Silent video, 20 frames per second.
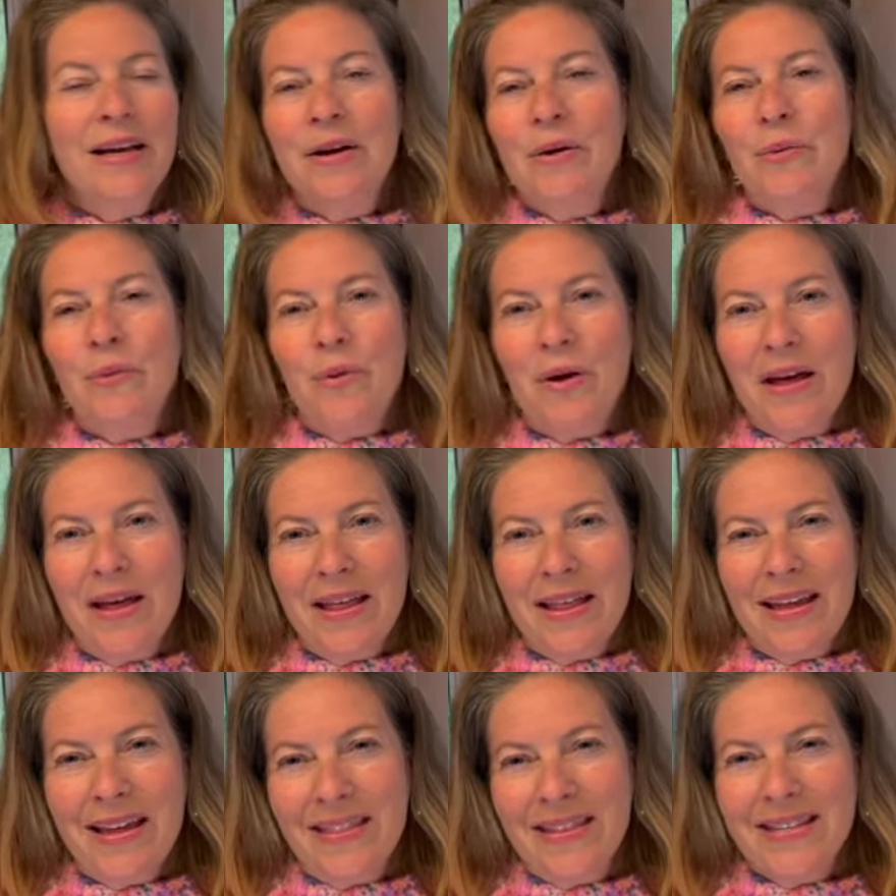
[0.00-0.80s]

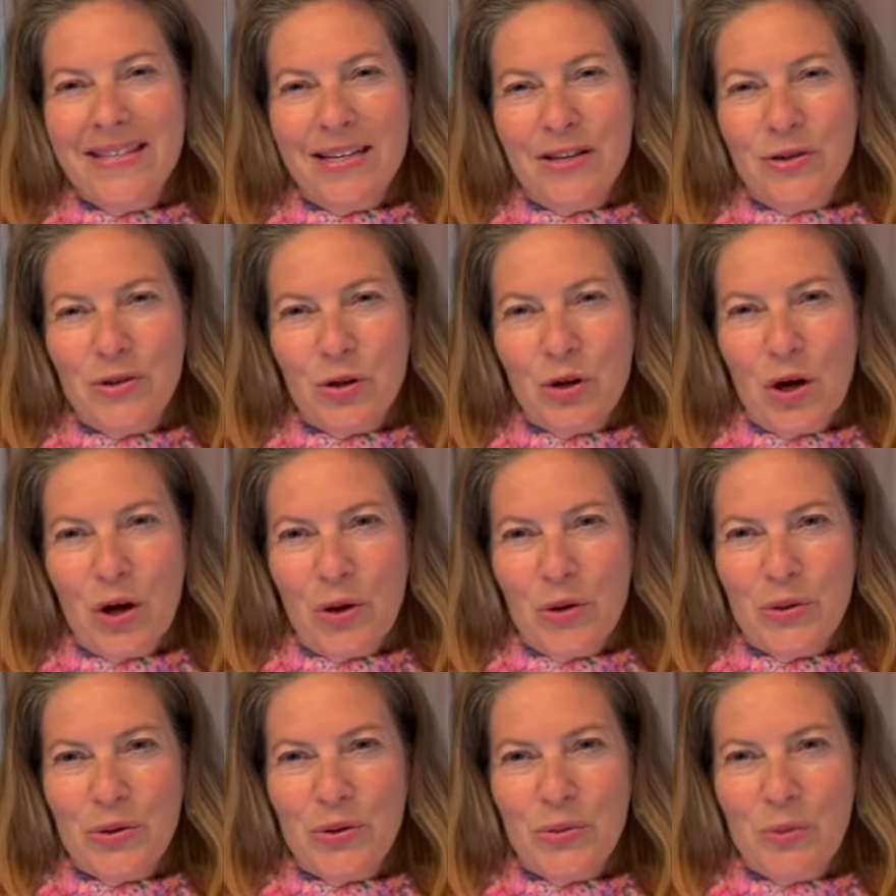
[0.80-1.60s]
in the Central
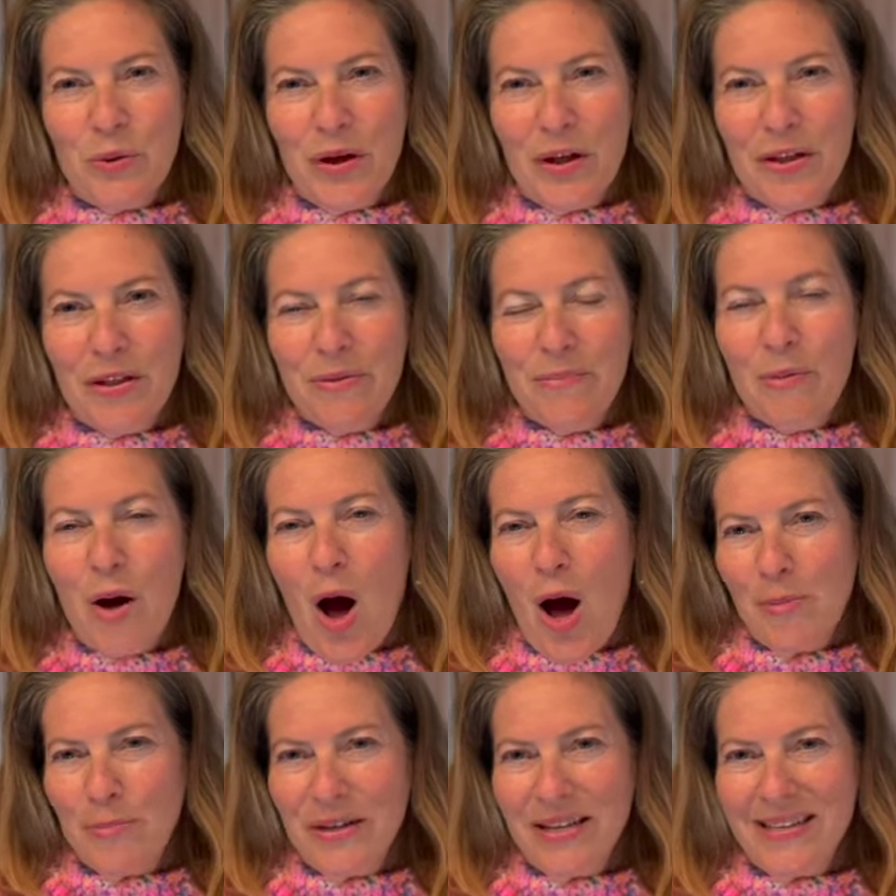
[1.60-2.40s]
Coast with
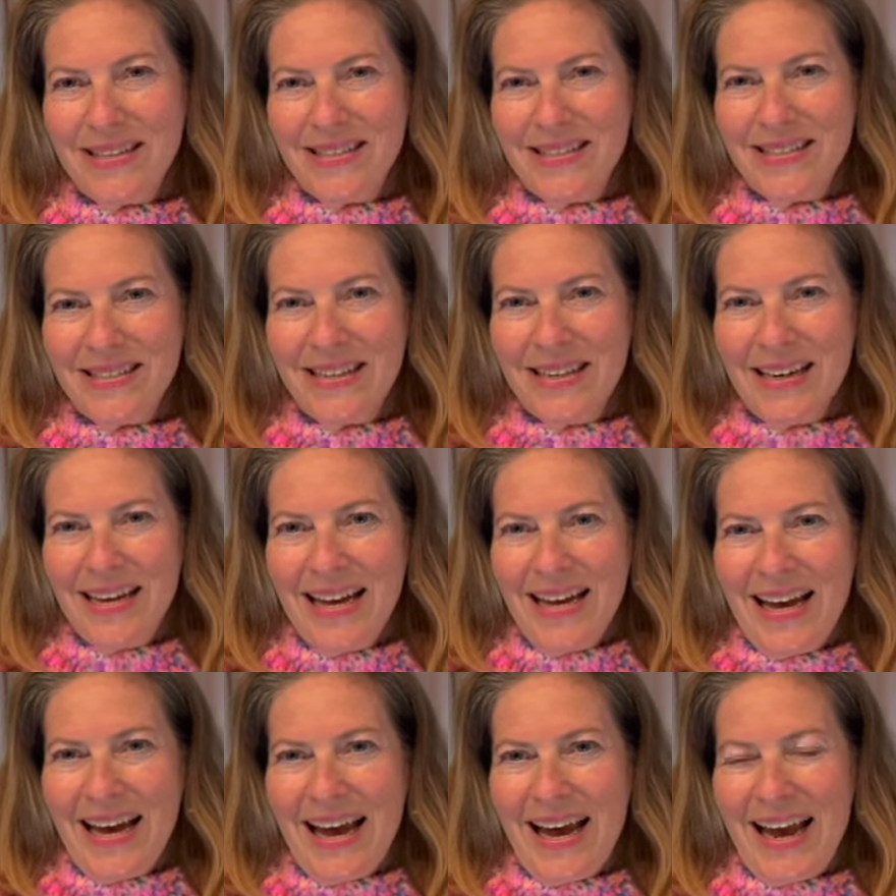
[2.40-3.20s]
poppies.
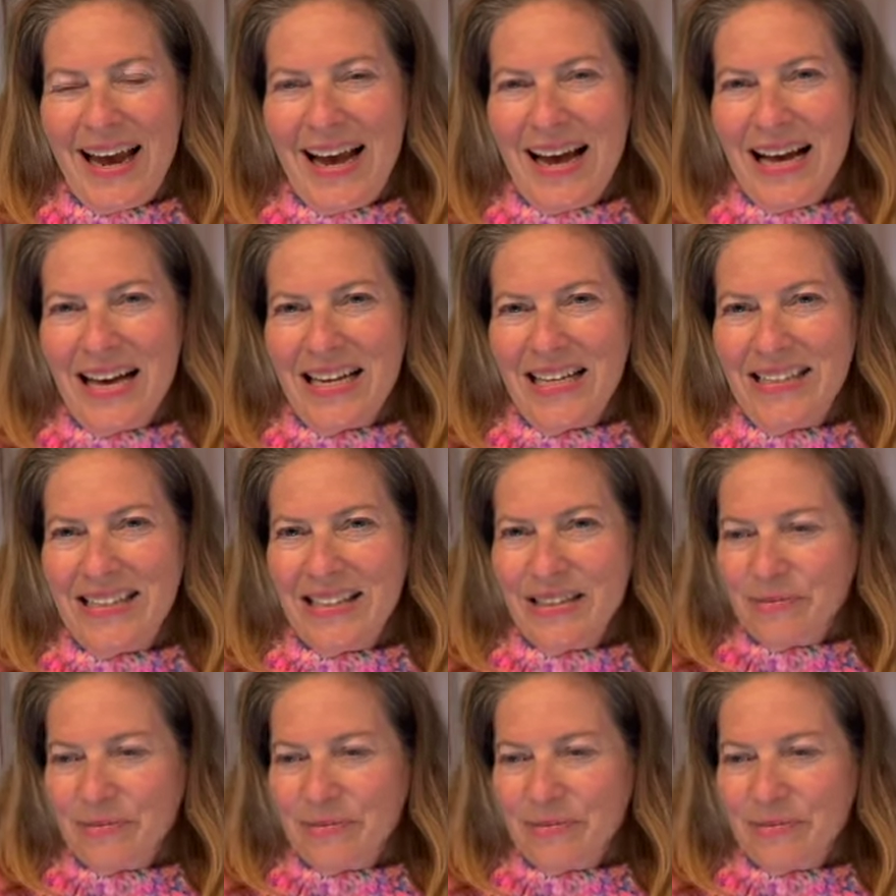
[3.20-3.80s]
And